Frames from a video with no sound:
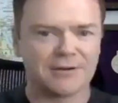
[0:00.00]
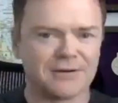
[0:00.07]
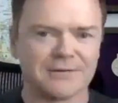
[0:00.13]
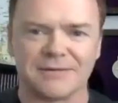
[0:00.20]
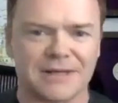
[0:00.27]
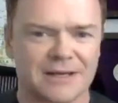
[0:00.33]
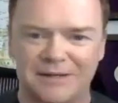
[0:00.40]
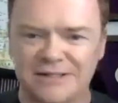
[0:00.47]

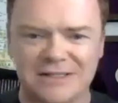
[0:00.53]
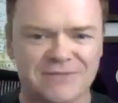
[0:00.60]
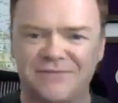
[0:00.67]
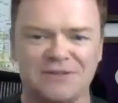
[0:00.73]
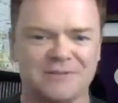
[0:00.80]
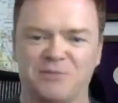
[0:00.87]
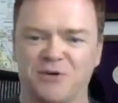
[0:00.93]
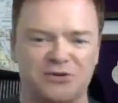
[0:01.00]
as if
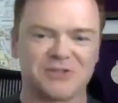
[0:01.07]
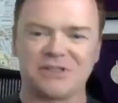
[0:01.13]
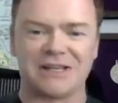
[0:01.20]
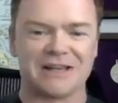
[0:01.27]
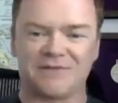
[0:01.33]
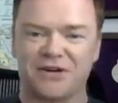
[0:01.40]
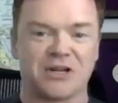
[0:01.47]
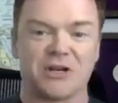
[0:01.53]
the person, they're
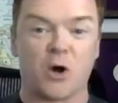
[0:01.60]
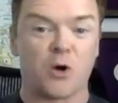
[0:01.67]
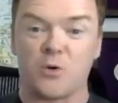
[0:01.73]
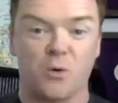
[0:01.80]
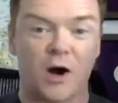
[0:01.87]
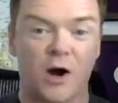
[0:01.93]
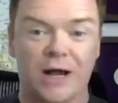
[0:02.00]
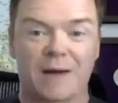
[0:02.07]
never going to know who
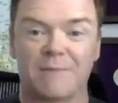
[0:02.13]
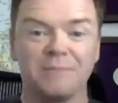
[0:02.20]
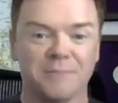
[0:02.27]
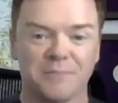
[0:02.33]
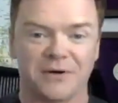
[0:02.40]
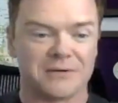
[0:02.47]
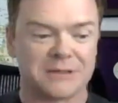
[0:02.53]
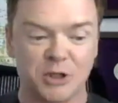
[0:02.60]
I am,
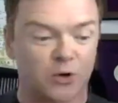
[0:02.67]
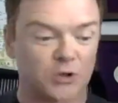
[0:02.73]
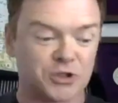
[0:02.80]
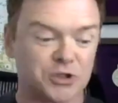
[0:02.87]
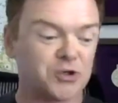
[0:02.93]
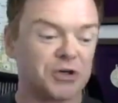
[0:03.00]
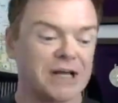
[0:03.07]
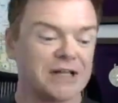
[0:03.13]
but sure,
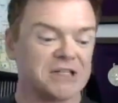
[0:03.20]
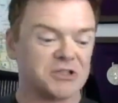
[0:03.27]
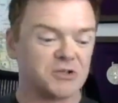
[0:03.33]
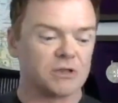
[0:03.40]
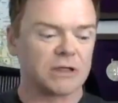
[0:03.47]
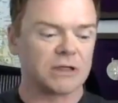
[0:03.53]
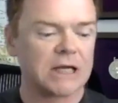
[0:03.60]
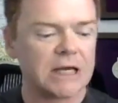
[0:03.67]
Sean Kelly's
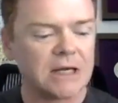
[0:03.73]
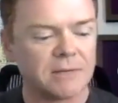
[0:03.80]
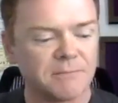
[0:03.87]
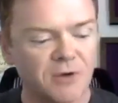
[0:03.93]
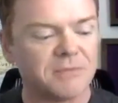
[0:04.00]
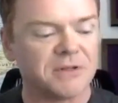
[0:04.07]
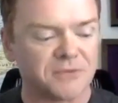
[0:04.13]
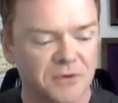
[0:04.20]
calling.
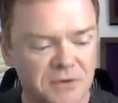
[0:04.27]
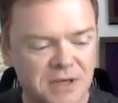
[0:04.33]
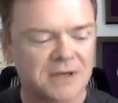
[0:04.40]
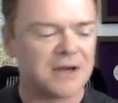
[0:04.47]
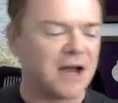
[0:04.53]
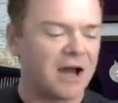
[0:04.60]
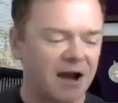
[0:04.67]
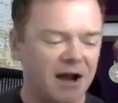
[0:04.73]
Put me through.
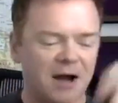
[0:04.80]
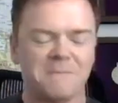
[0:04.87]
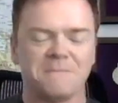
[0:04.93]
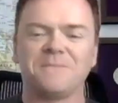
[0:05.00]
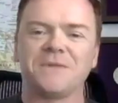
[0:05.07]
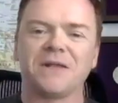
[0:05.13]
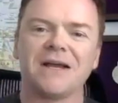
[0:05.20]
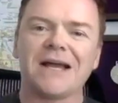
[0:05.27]

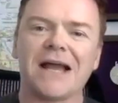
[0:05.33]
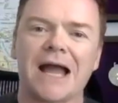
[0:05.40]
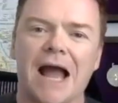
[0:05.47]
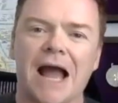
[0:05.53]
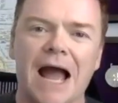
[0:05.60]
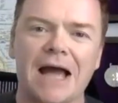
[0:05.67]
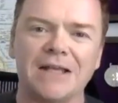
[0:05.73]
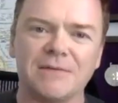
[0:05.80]
And
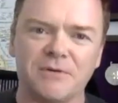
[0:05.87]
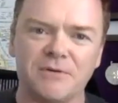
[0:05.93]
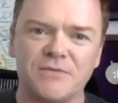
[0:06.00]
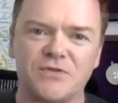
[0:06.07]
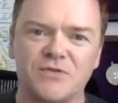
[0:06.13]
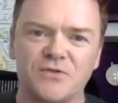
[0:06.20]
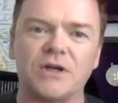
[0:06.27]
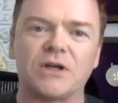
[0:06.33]
they put me
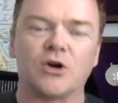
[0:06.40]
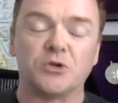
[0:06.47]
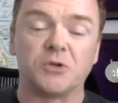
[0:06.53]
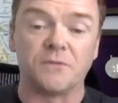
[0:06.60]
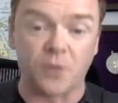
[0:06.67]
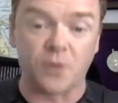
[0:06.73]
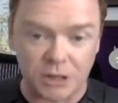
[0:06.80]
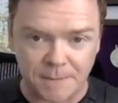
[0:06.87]
through. It goes
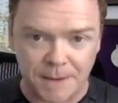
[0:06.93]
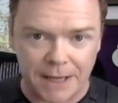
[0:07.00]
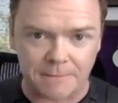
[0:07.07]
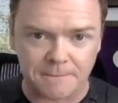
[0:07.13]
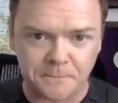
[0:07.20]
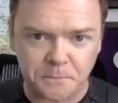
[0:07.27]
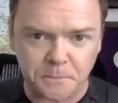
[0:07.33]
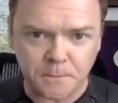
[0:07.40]
to voicemail.
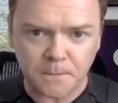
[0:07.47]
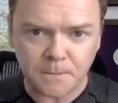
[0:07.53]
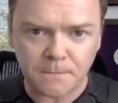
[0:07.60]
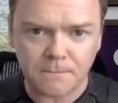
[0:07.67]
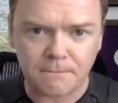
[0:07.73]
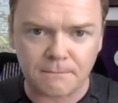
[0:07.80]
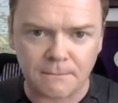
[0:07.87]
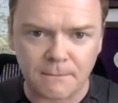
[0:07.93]

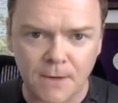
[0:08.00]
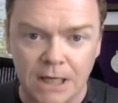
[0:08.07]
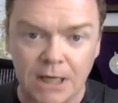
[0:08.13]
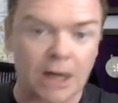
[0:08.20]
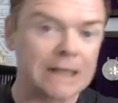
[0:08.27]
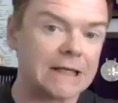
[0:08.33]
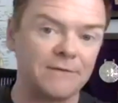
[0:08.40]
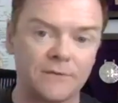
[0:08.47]
And
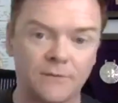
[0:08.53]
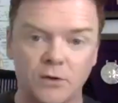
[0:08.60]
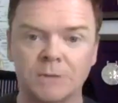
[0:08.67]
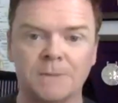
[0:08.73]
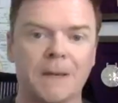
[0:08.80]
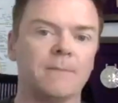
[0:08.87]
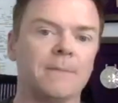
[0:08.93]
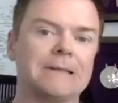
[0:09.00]
I leave a
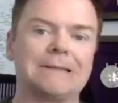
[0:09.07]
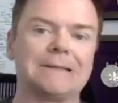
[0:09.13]
voicemail message